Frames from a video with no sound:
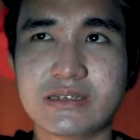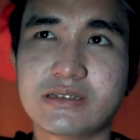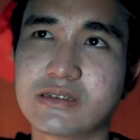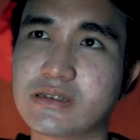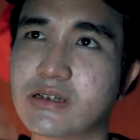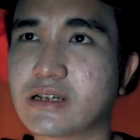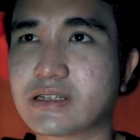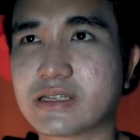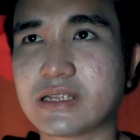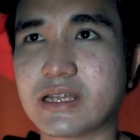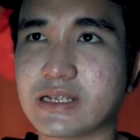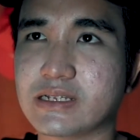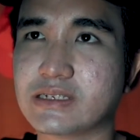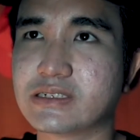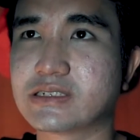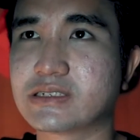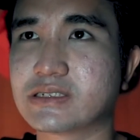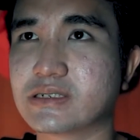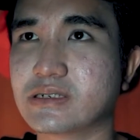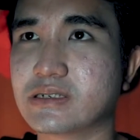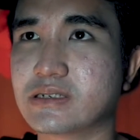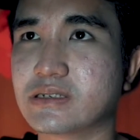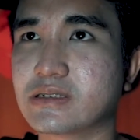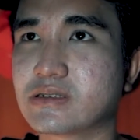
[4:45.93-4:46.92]

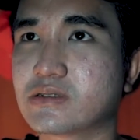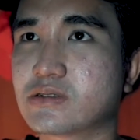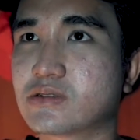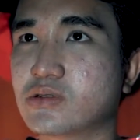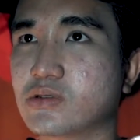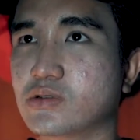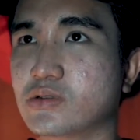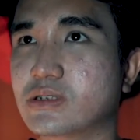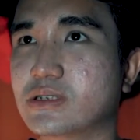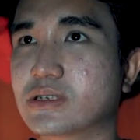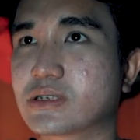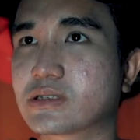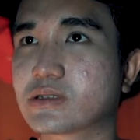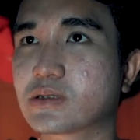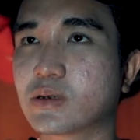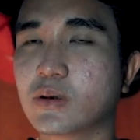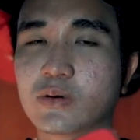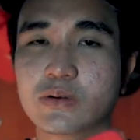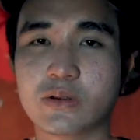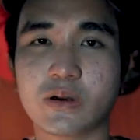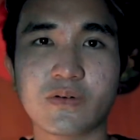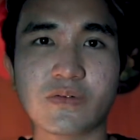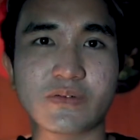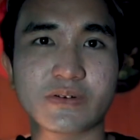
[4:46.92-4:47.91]
attention to the tone
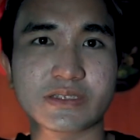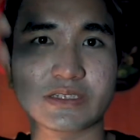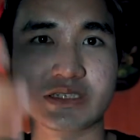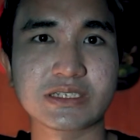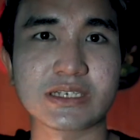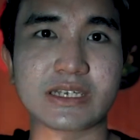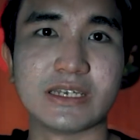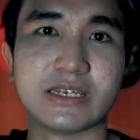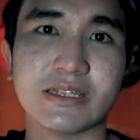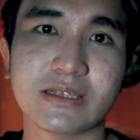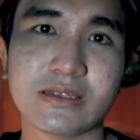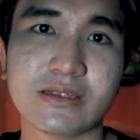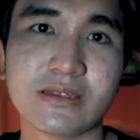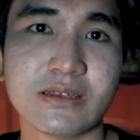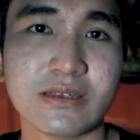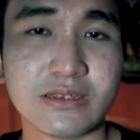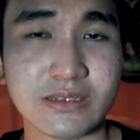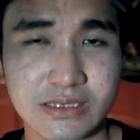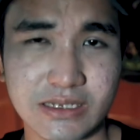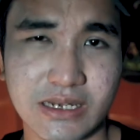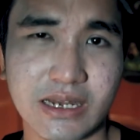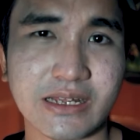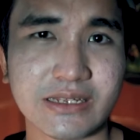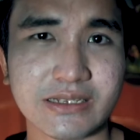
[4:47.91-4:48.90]
of her skin.
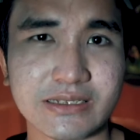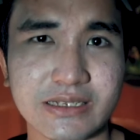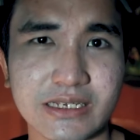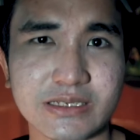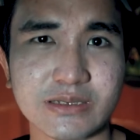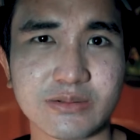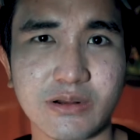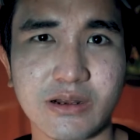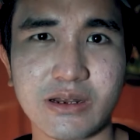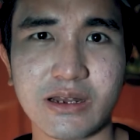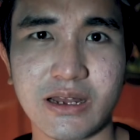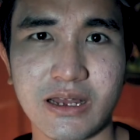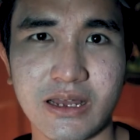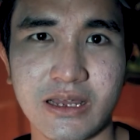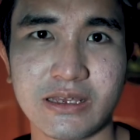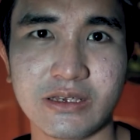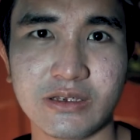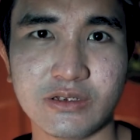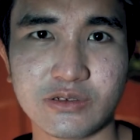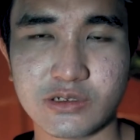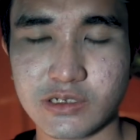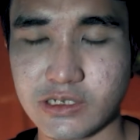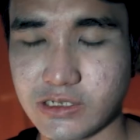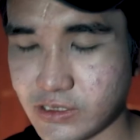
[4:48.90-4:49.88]
Yeah, that's what I
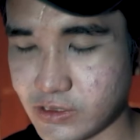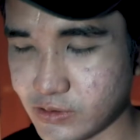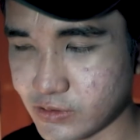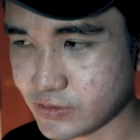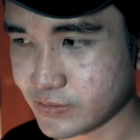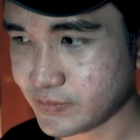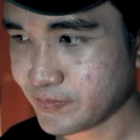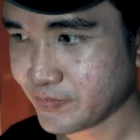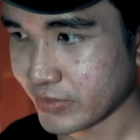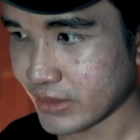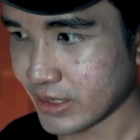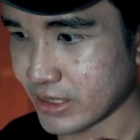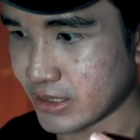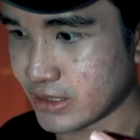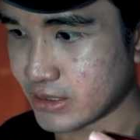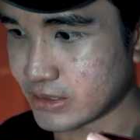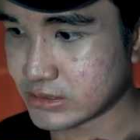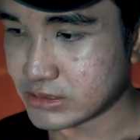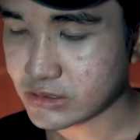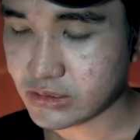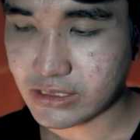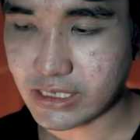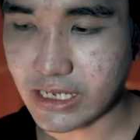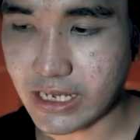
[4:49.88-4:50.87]
usually do.
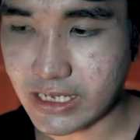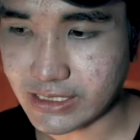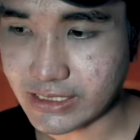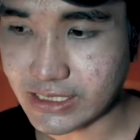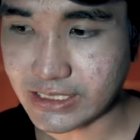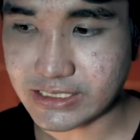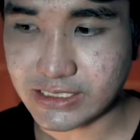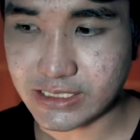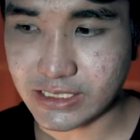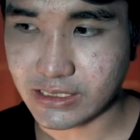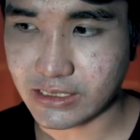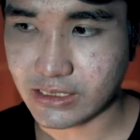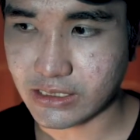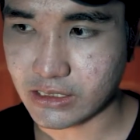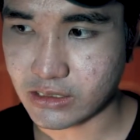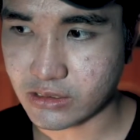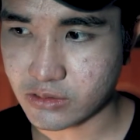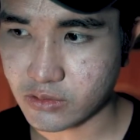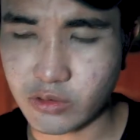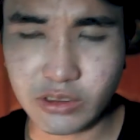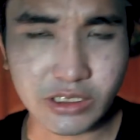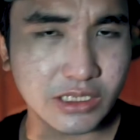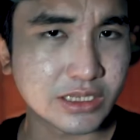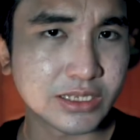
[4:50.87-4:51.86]
So yeah, that's the
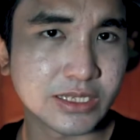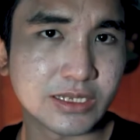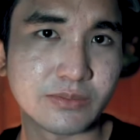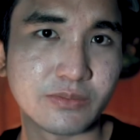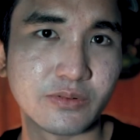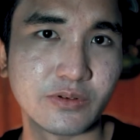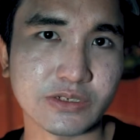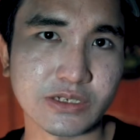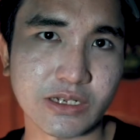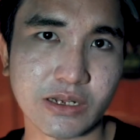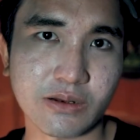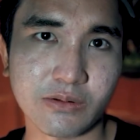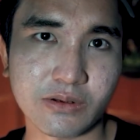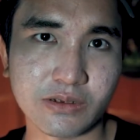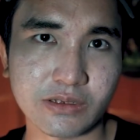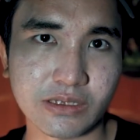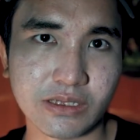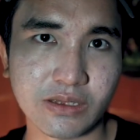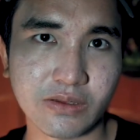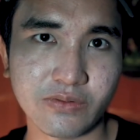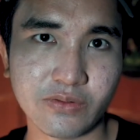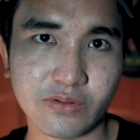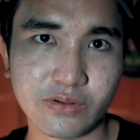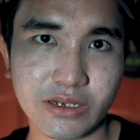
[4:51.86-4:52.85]
quick tip which I want to
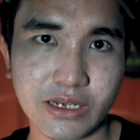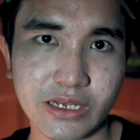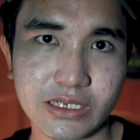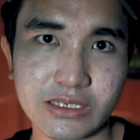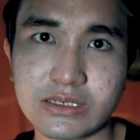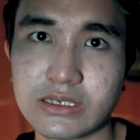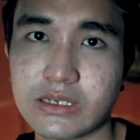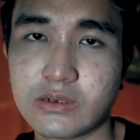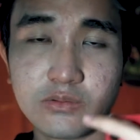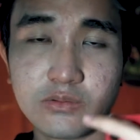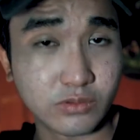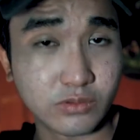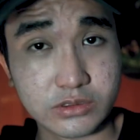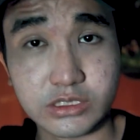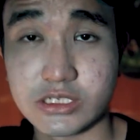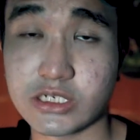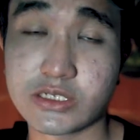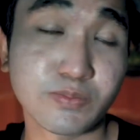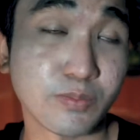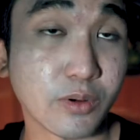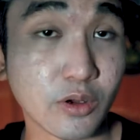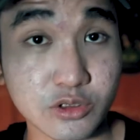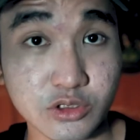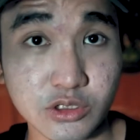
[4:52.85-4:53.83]
give you guys,
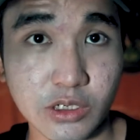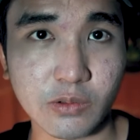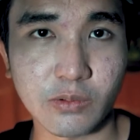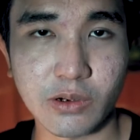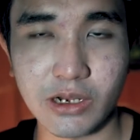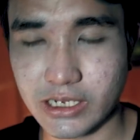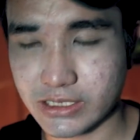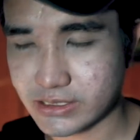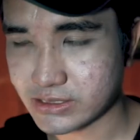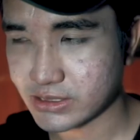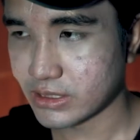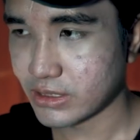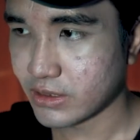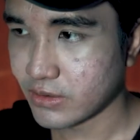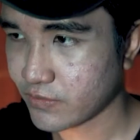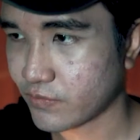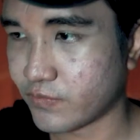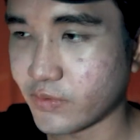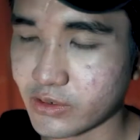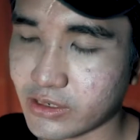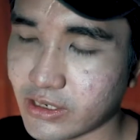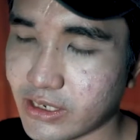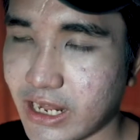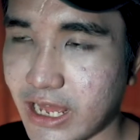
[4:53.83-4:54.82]
just portrait wise,
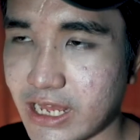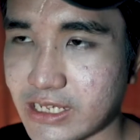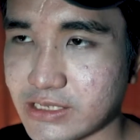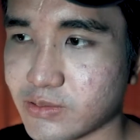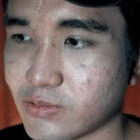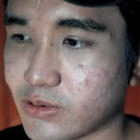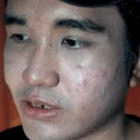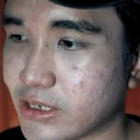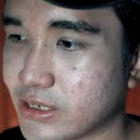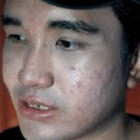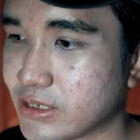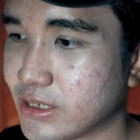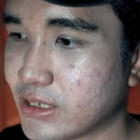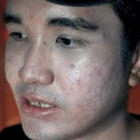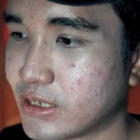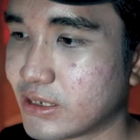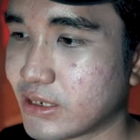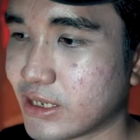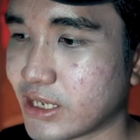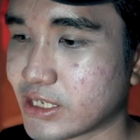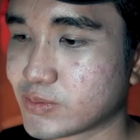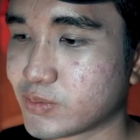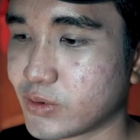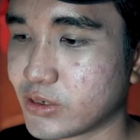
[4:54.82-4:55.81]
for the last
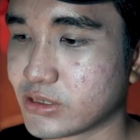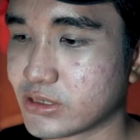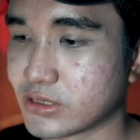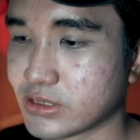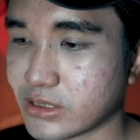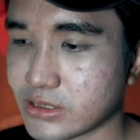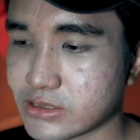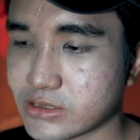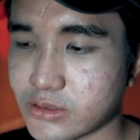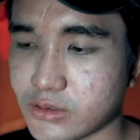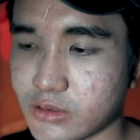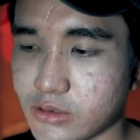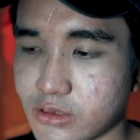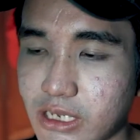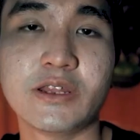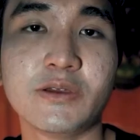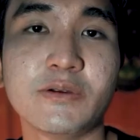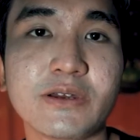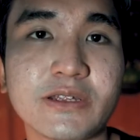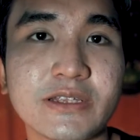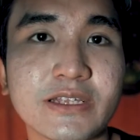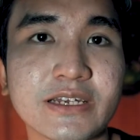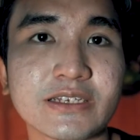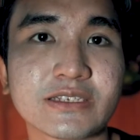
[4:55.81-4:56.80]
pointer. So yeah,
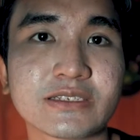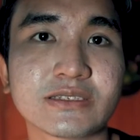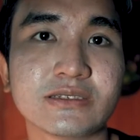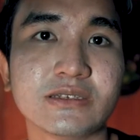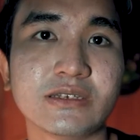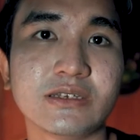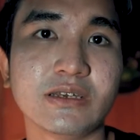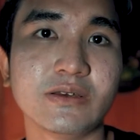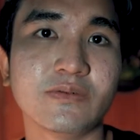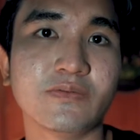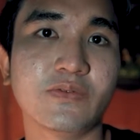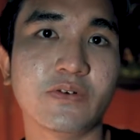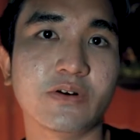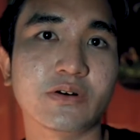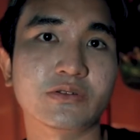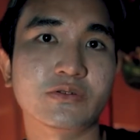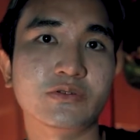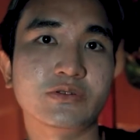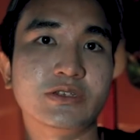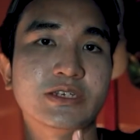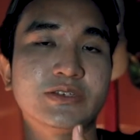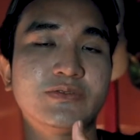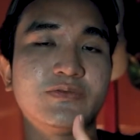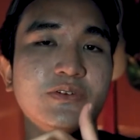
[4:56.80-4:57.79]
anyway, that's it for
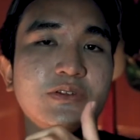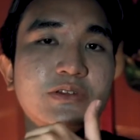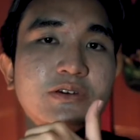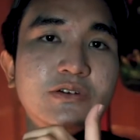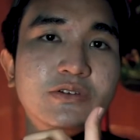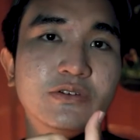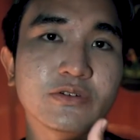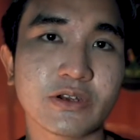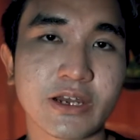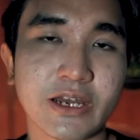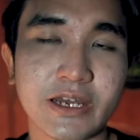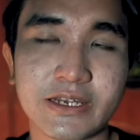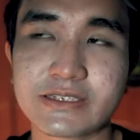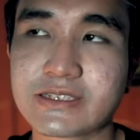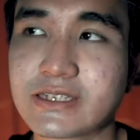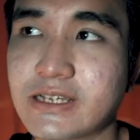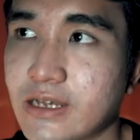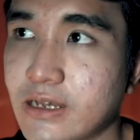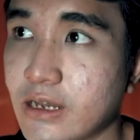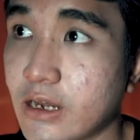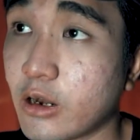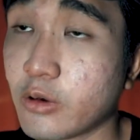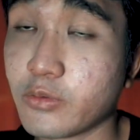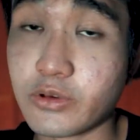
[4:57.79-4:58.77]
today's video, you guys.
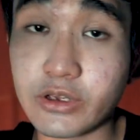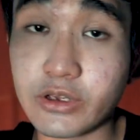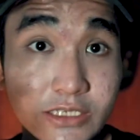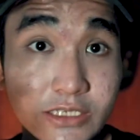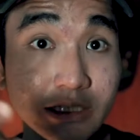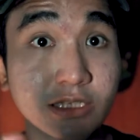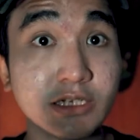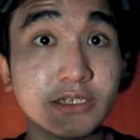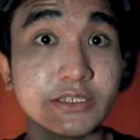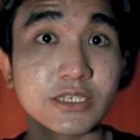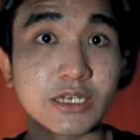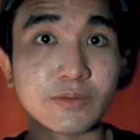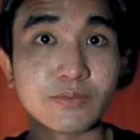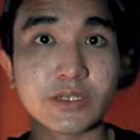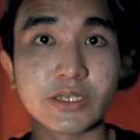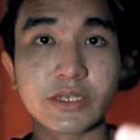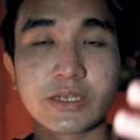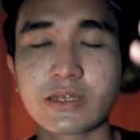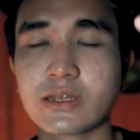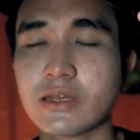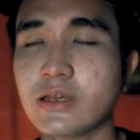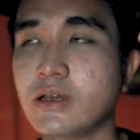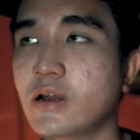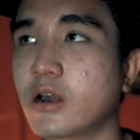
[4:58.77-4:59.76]
Hope learned
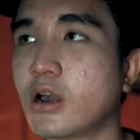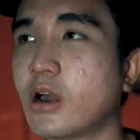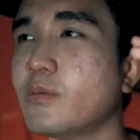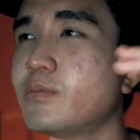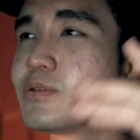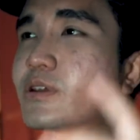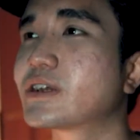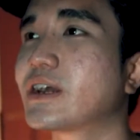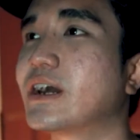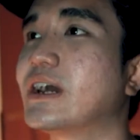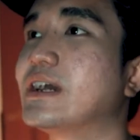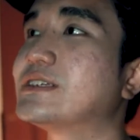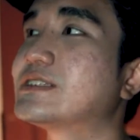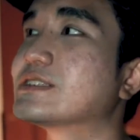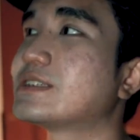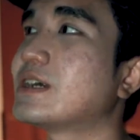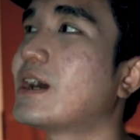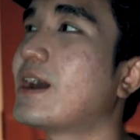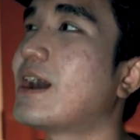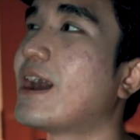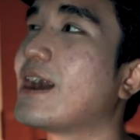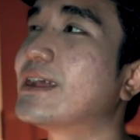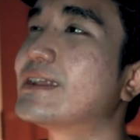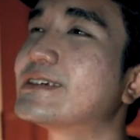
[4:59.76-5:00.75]
something. hope you guys
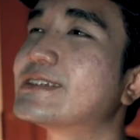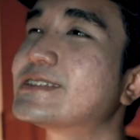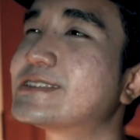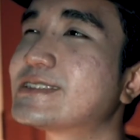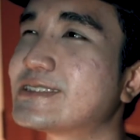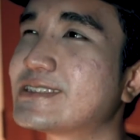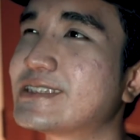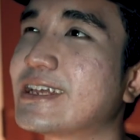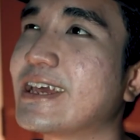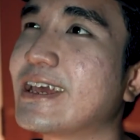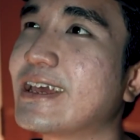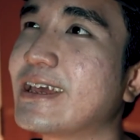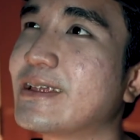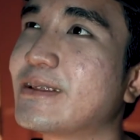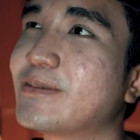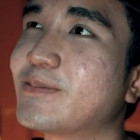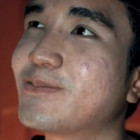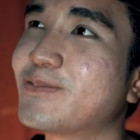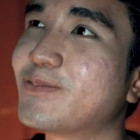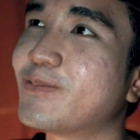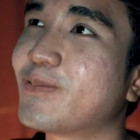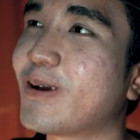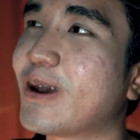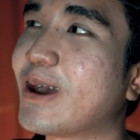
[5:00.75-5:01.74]
understand
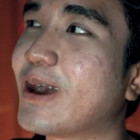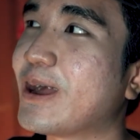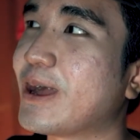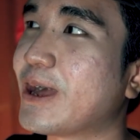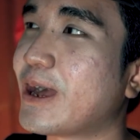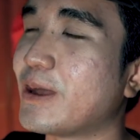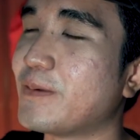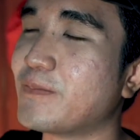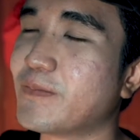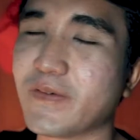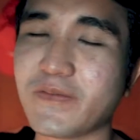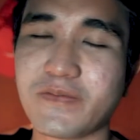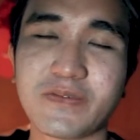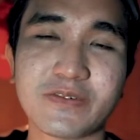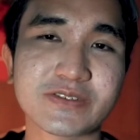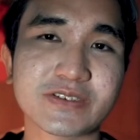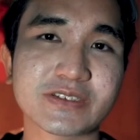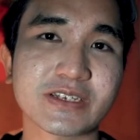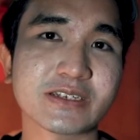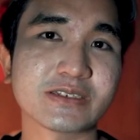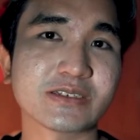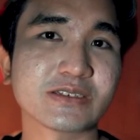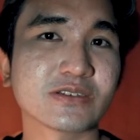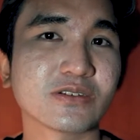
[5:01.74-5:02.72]
why I'm
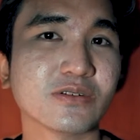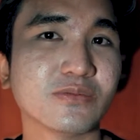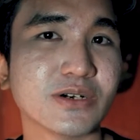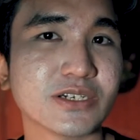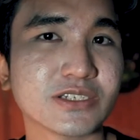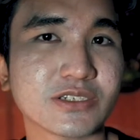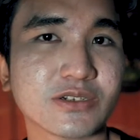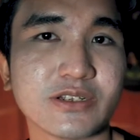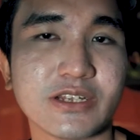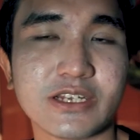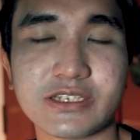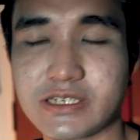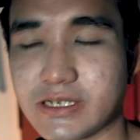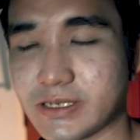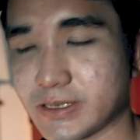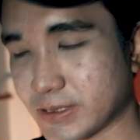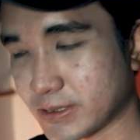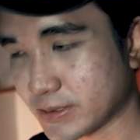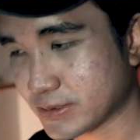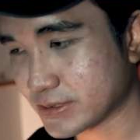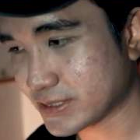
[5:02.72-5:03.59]
emphasizing so much on HDR